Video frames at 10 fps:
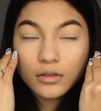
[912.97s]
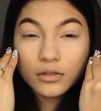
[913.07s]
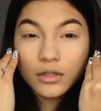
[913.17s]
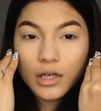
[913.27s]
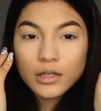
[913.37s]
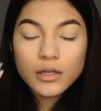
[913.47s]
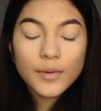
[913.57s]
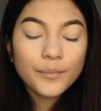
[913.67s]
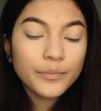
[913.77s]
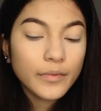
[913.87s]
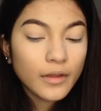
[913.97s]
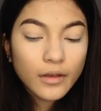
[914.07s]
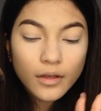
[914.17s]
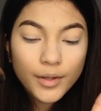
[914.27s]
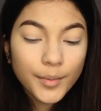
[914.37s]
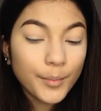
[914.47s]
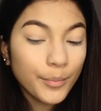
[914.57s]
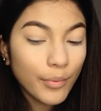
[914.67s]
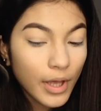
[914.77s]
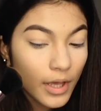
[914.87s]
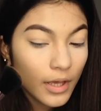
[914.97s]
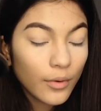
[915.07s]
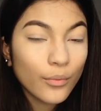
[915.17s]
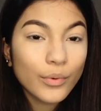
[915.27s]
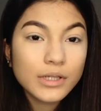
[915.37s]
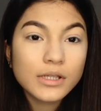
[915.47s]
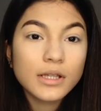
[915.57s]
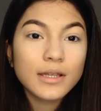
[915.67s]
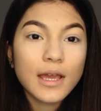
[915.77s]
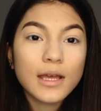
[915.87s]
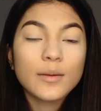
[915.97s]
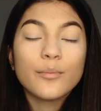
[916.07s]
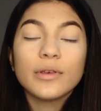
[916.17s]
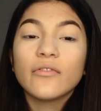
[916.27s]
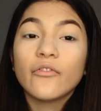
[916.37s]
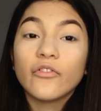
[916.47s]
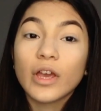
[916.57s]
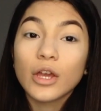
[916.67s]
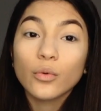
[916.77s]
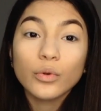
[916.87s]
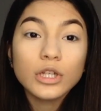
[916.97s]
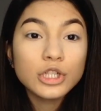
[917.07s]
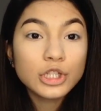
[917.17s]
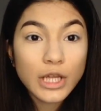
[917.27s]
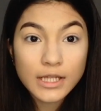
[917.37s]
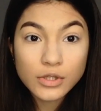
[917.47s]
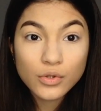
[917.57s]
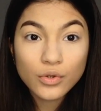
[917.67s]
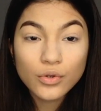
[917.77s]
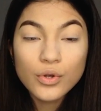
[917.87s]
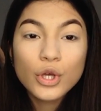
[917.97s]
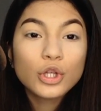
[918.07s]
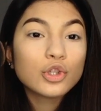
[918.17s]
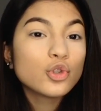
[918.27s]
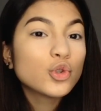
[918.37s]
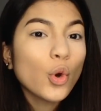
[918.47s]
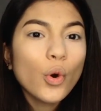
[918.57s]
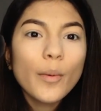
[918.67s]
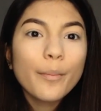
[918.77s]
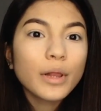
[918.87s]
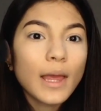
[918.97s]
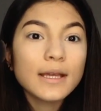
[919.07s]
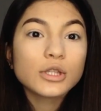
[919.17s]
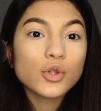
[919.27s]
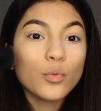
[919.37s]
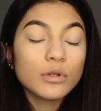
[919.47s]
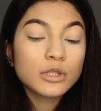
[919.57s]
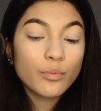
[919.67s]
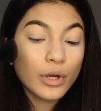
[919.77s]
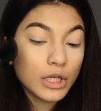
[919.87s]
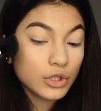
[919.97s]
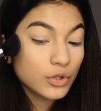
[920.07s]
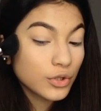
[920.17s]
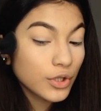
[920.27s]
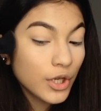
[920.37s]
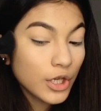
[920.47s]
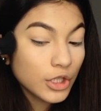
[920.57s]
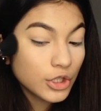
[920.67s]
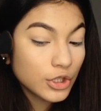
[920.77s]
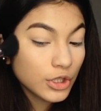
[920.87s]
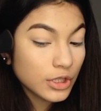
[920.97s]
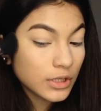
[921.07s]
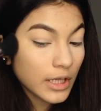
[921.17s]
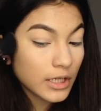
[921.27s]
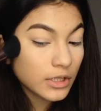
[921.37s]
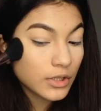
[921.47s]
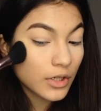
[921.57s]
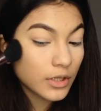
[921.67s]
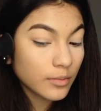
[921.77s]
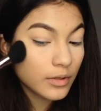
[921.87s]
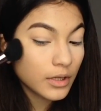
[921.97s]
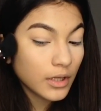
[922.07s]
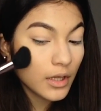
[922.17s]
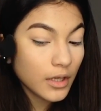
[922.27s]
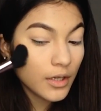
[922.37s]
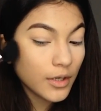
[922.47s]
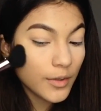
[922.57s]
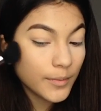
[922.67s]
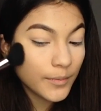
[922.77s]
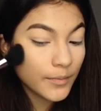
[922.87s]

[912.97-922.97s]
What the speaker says: look. But once again, be very gentle. Don't apply so much pressure. Just like start up there